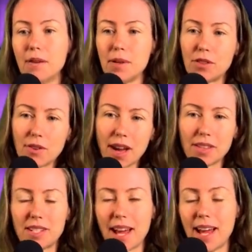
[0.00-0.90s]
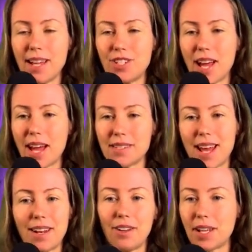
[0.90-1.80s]
But throughout the day, she
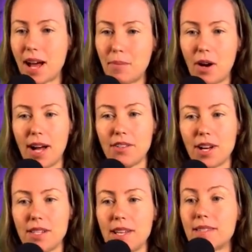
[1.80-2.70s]
hasn't had a lot of carbohydrates.